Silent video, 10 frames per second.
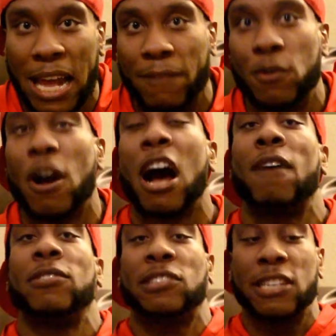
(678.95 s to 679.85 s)
If you
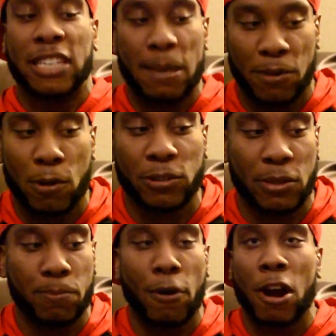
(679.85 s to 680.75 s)
obviously keep
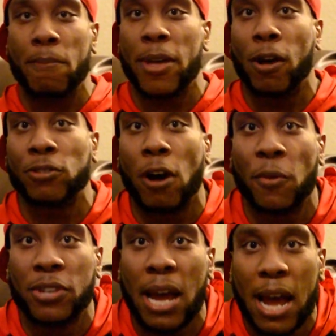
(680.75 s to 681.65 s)
using barbells all the
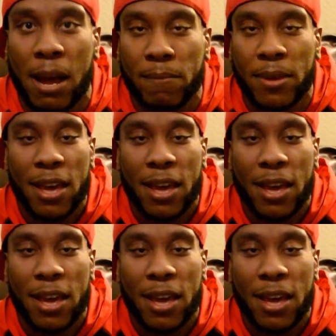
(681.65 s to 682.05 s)
time,